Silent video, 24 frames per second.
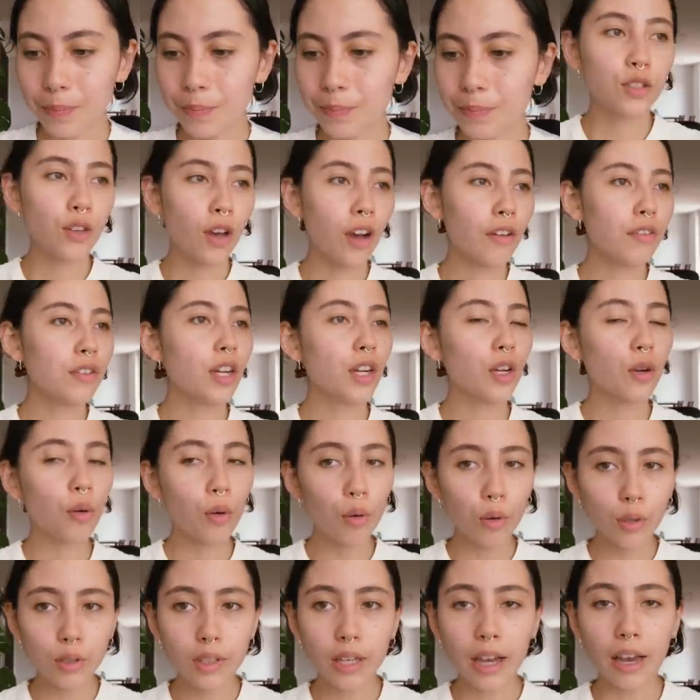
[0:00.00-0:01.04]
So after I
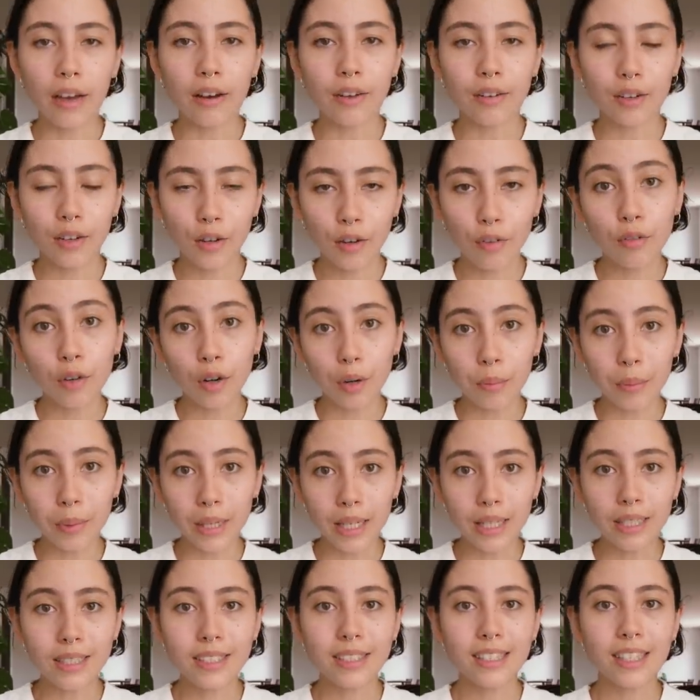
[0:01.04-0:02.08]
cool down for a
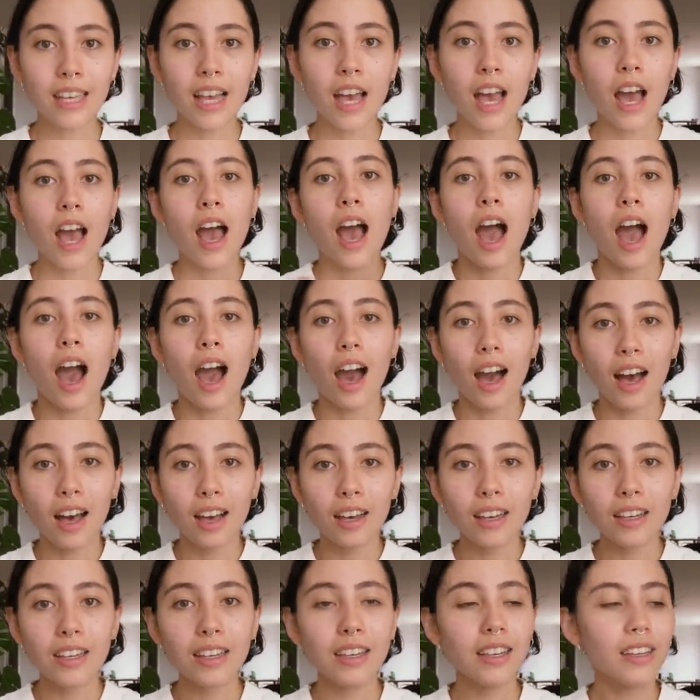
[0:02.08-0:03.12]
bit,
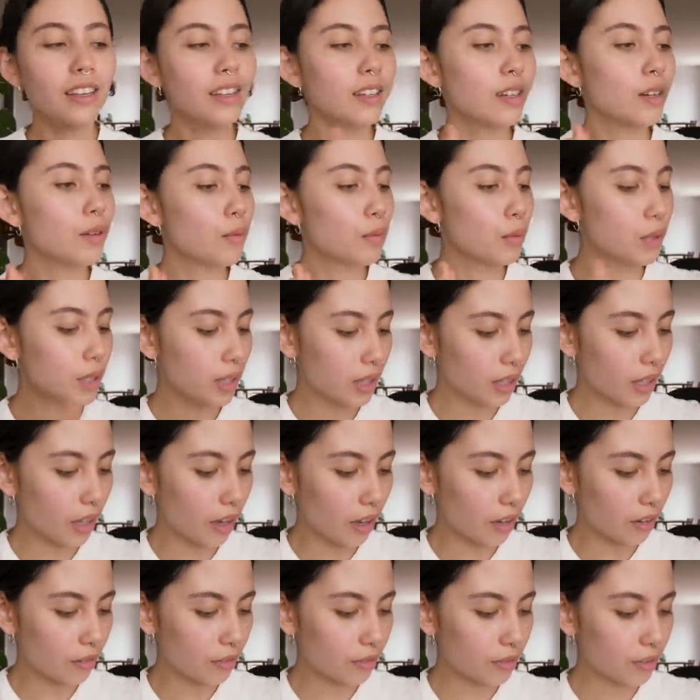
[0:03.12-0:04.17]
I would
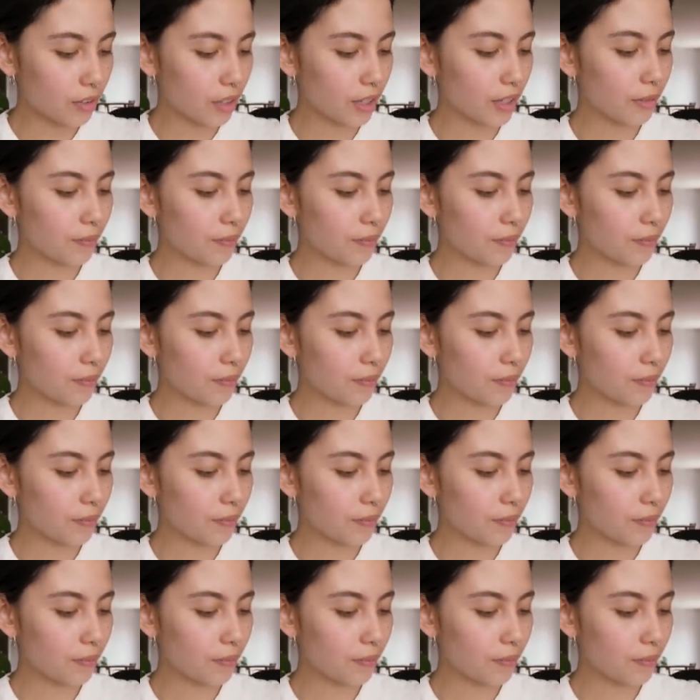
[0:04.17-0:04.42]
love